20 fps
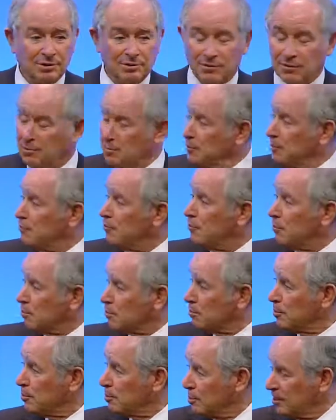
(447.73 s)
from the
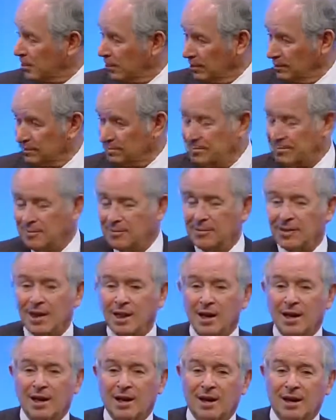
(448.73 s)
former dean
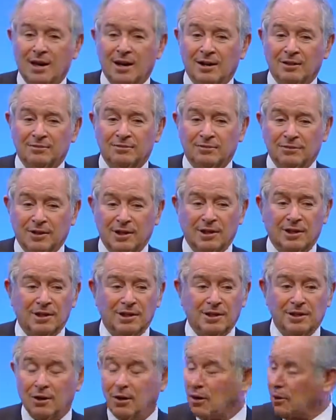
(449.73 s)
of
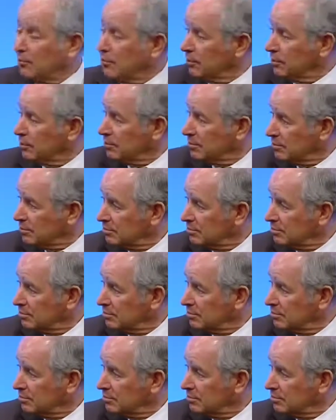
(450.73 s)
Harvard